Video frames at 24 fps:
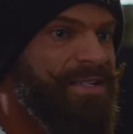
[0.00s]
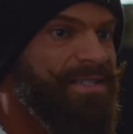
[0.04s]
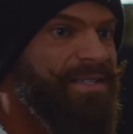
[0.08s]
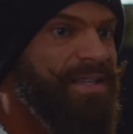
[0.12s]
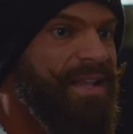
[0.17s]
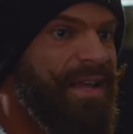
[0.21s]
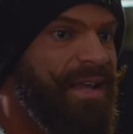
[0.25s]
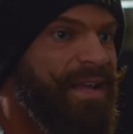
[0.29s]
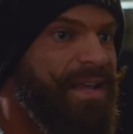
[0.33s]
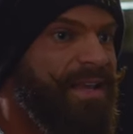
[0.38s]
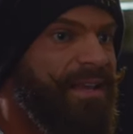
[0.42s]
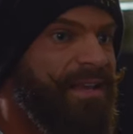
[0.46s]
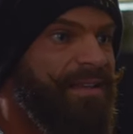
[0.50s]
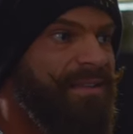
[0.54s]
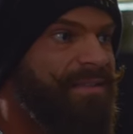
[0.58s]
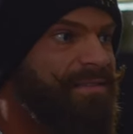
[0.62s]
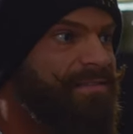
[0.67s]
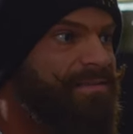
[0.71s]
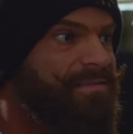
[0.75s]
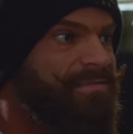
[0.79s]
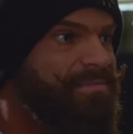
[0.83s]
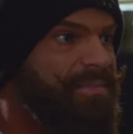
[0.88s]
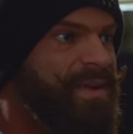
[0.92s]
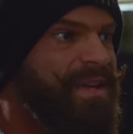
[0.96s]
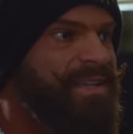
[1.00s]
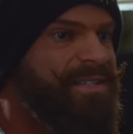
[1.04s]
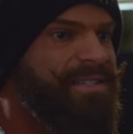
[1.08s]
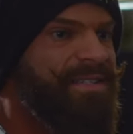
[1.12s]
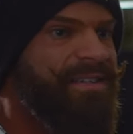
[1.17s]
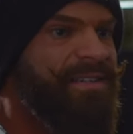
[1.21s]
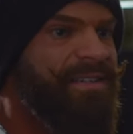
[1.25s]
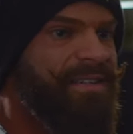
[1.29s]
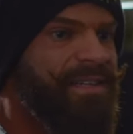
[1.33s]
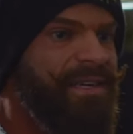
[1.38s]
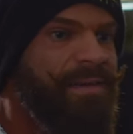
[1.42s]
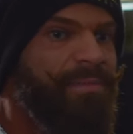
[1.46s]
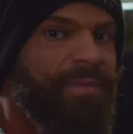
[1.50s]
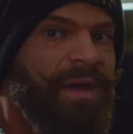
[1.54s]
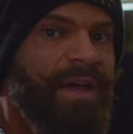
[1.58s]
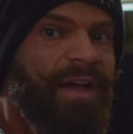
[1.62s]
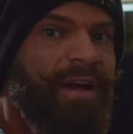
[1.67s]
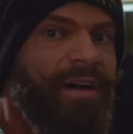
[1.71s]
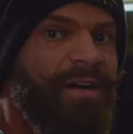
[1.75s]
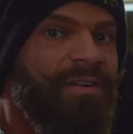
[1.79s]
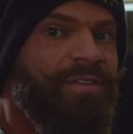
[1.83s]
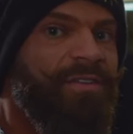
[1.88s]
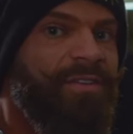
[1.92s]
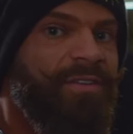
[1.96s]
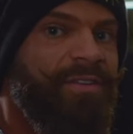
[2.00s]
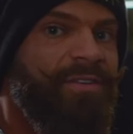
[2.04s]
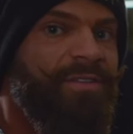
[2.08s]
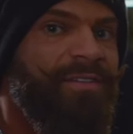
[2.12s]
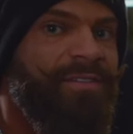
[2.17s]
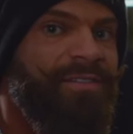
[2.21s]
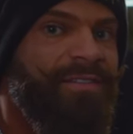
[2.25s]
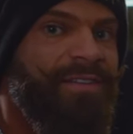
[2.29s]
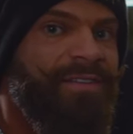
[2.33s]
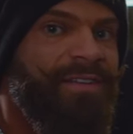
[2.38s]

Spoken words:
like basically my uncle.